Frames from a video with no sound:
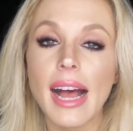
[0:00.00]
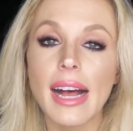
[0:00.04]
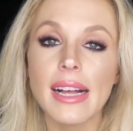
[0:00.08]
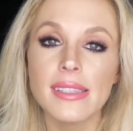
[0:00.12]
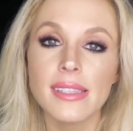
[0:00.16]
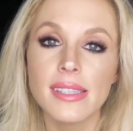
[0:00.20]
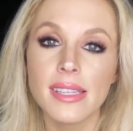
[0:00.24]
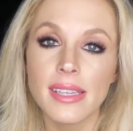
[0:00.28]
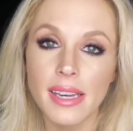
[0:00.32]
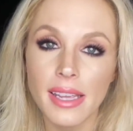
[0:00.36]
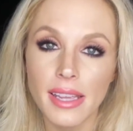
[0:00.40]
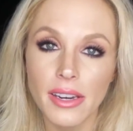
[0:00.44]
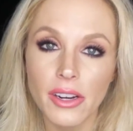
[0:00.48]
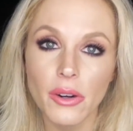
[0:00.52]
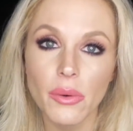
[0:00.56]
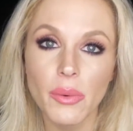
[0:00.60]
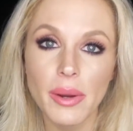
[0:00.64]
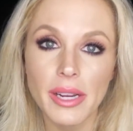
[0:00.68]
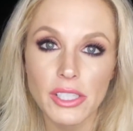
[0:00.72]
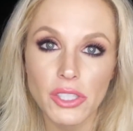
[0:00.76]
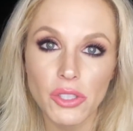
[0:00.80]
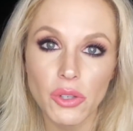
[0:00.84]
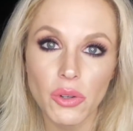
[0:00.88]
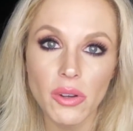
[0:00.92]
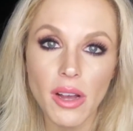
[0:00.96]
as an
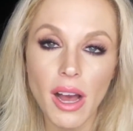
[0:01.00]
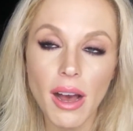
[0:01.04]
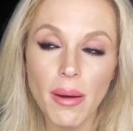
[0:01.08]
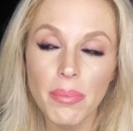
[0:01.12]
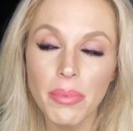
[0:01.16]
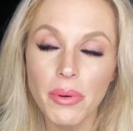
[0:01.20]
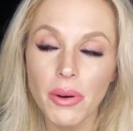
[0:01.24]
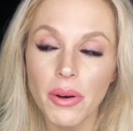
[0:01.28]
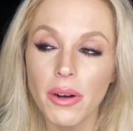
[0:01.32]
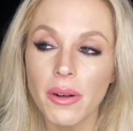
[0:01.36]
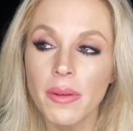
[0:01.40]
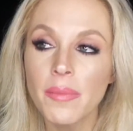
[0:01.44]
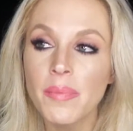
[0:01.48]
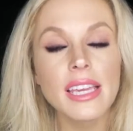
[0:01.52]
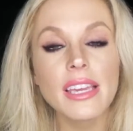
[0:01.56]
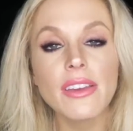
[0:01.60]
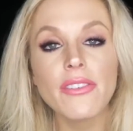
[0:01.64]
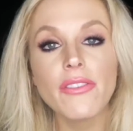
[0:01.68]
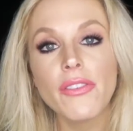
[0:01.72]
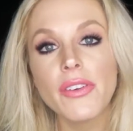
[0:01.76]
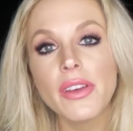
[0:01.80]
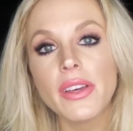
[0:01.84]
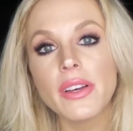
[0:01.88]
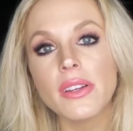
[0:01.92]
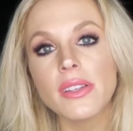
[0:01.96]
interracial couple.
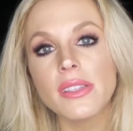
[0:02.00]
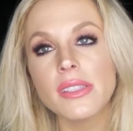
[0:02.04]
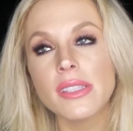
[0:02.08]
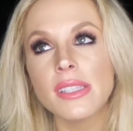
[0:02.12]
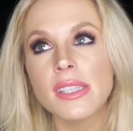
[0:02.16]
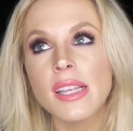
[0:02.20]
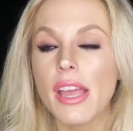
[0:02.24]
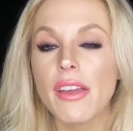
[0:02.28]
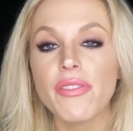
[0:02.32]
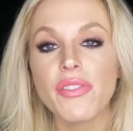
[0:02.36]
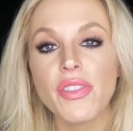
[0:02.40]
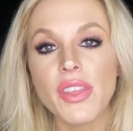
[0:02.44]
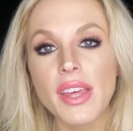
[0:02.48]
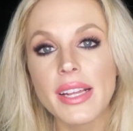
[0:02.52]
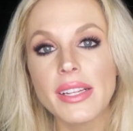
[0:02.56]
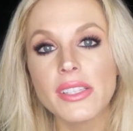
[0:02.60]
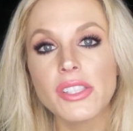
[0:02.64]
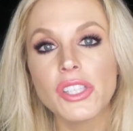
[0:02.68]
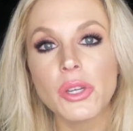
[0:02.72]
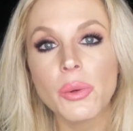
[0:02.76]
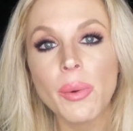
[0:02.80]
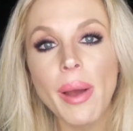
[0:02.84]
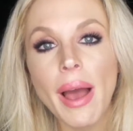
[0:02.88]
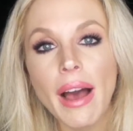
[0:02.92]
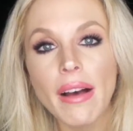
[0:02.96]
He feels if they
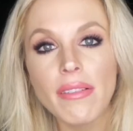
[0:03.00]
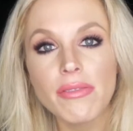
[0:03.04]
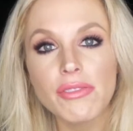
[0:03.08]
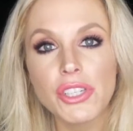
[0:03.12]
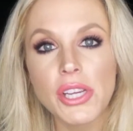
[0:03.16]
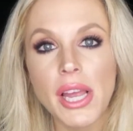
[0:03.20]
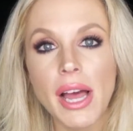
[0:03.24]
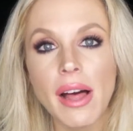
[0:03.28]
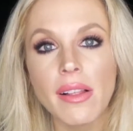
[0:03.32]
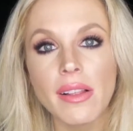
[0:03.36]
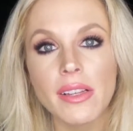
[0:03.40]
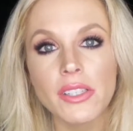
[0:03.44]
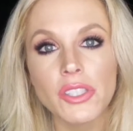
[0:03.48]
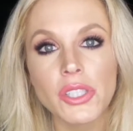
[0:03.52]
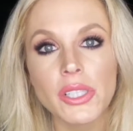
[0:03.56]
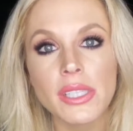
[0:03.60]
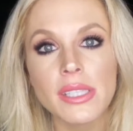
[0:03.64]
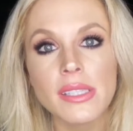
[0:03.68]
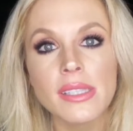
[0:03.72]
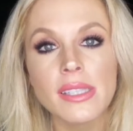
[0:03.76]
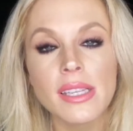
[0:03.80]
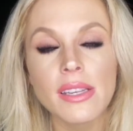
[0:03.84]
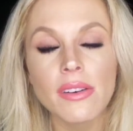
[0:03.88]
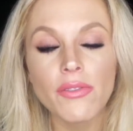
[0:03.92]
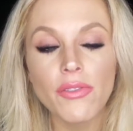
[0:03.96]
do have
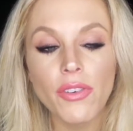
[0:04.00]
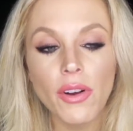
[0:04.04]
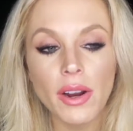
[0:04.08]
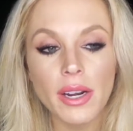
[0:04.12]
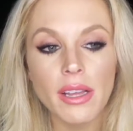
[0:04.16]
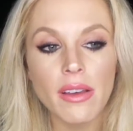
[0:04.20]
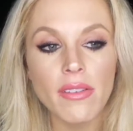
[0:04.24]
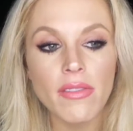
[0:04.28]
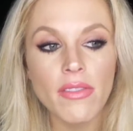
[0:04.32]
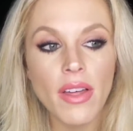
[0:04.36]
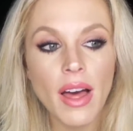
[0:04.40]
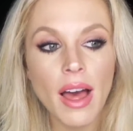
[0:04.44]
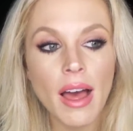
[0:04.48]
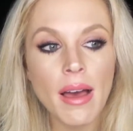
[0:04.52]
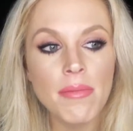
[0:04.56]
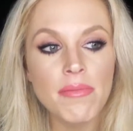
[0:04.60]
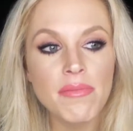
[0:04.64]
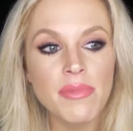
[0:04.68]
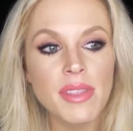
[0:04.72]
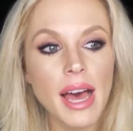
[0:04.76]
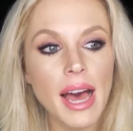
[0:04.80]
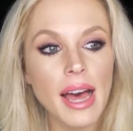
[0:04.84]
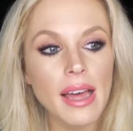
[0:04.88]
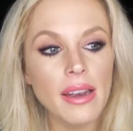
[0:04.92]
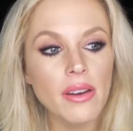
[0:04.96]
challenges in front of
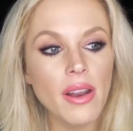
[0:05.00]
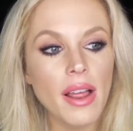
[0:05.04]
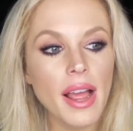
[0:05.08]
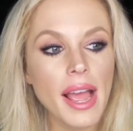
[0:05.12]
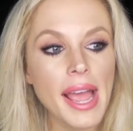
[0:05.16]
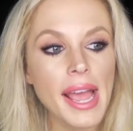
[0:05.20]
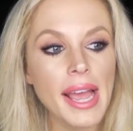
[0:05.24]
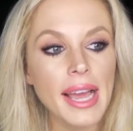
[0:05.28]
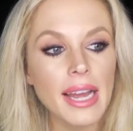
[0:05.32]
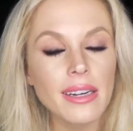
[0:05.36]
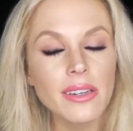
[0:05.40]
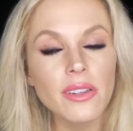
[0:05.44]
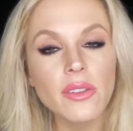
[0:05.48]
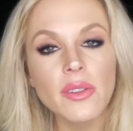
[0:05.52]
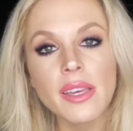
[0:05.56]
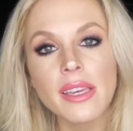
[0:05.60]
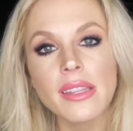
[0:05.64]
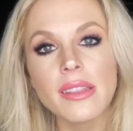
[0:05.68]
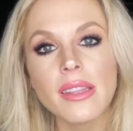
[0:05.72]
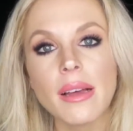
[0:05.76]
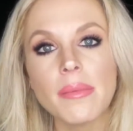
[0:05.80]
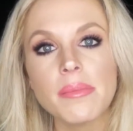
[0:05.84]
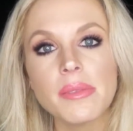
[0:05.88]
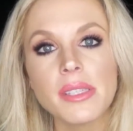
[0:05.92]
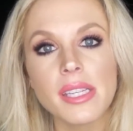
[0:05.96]
them, that
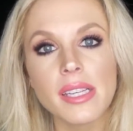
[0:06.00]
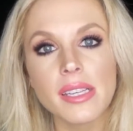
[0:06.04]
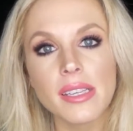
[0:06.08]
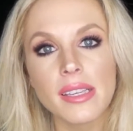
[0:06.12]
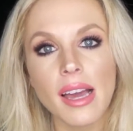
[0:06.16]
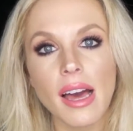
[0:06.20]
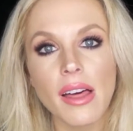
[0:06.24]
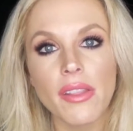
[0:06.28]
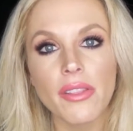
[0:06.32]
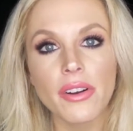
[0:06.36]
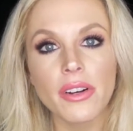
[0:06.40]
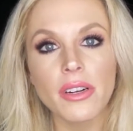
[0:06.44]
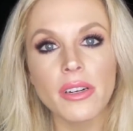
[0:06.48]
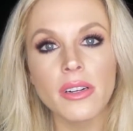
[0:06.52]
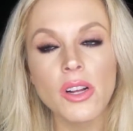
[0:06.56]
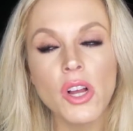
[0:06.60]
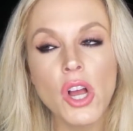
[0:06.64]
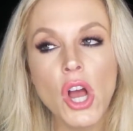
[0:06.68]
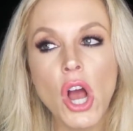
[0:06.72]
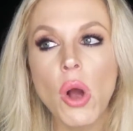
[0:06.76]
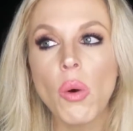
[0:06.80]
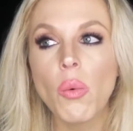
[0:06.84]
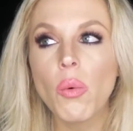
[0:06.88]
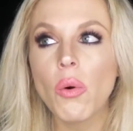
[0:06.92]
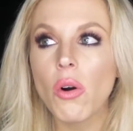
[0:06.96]
handling them together
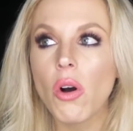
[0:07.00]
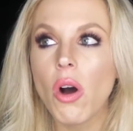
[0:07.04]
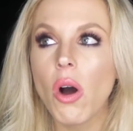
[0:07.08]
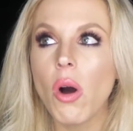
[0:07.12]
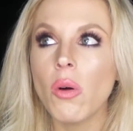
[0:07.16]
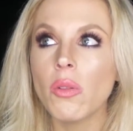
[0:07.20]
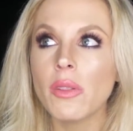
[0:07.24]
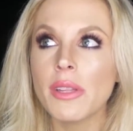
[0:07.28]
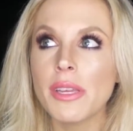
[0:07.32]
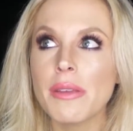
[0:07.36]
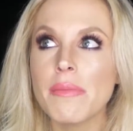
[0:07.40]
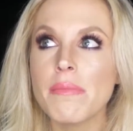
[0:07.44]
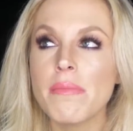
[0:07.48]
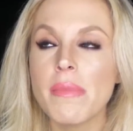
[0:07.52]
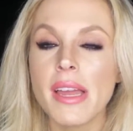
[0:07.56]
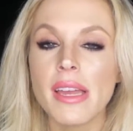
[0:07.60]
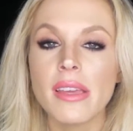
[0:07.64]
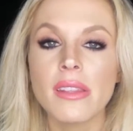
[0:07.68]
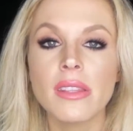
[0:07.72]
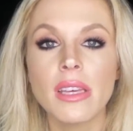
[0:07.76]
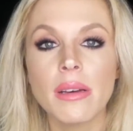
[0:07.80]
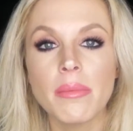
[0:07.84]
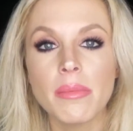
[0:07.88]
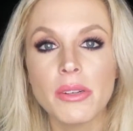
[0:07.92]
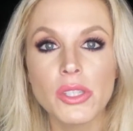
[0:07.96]
will only
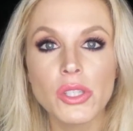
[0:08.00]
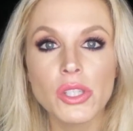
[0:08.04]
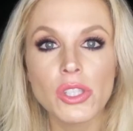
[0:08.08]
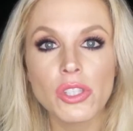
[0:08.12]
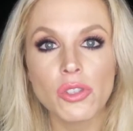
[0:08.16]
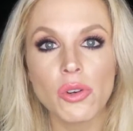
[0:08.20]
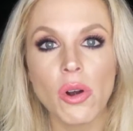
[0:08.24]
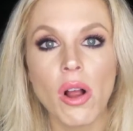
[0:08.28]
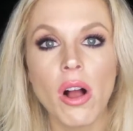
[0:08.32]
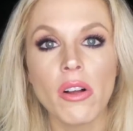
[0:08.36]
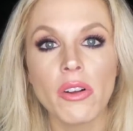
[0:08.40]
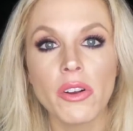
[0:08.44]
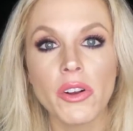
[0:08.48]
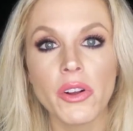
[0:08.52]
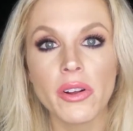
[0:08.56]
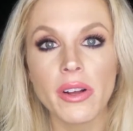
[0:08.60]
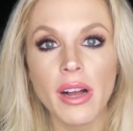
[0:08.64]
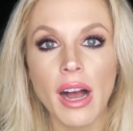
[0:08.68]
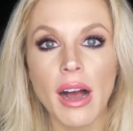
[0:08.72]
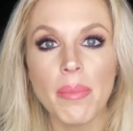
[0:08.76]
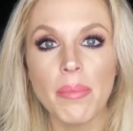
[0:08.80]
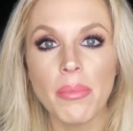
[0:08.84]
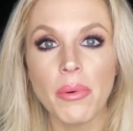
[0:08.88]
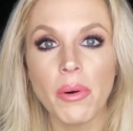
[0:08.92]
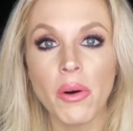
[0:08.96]
make them a stronger
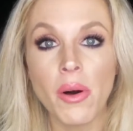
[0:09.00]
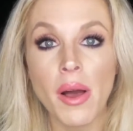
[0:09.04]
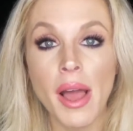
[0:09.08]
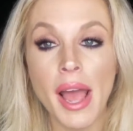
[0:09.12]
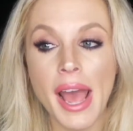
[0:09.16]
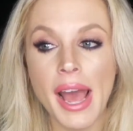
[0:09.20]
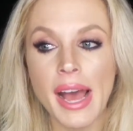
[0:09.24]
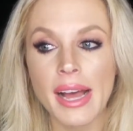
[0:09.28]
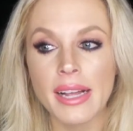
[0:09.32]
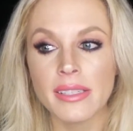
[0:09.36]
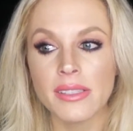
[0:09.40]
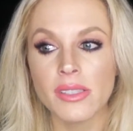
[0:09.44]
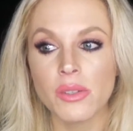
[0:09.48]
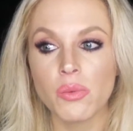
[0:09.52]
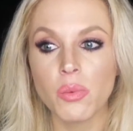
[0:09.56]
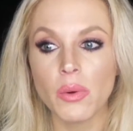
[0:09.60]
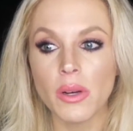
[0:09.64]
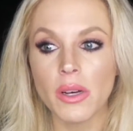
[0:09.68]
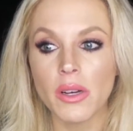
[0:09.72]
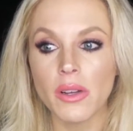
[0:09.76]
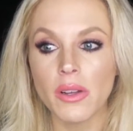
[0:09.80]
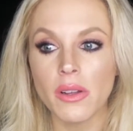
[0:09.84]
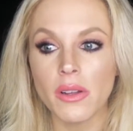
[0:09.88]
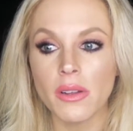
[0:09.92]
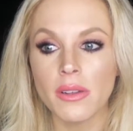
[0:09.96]
couple and
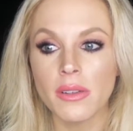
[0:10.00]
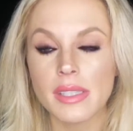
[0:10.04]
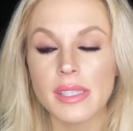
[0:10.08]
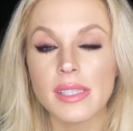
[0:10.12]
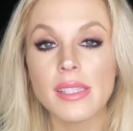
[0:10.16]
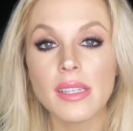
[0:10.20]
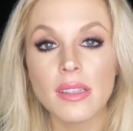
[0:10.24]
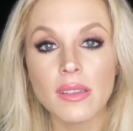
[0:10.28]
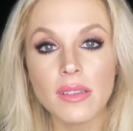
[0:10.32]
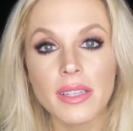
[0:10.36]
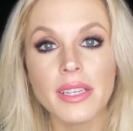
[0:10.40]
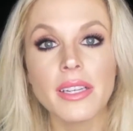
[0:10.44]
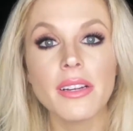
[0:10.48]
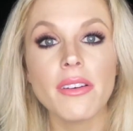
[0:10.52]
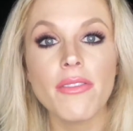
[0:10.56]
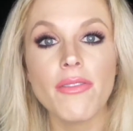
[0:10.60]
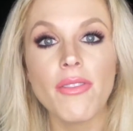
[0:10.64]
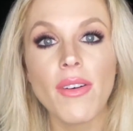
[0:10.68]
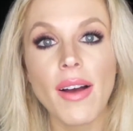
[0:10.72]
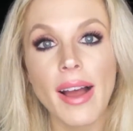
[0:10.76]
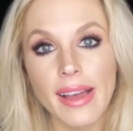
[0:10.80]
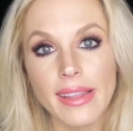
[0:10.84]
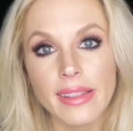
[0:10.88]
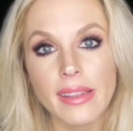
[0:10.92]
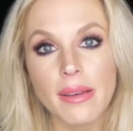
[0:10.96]
will
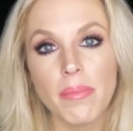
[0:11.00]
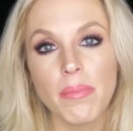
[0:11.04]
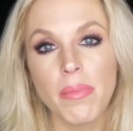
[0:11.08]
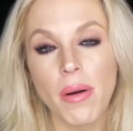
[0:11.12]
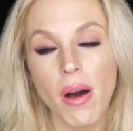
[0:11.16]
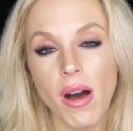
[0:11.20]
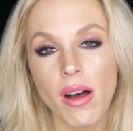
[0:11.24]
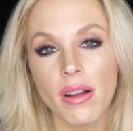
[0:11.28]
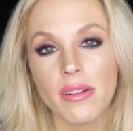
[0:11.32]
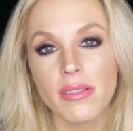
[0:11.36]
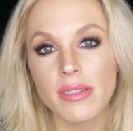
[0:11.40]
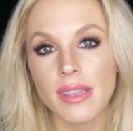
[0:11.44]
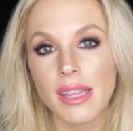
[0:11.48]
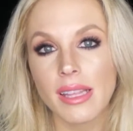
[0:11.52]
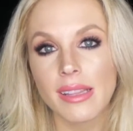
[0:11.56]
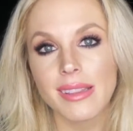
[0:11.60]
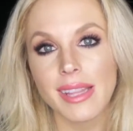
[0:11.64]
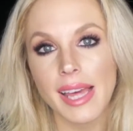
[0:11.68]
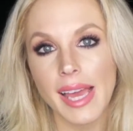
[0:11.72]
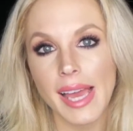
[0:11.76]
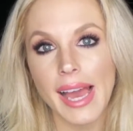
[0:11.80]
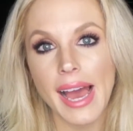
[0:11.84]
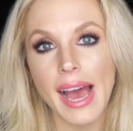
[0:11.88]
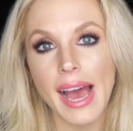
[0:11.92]
solidify the bond that they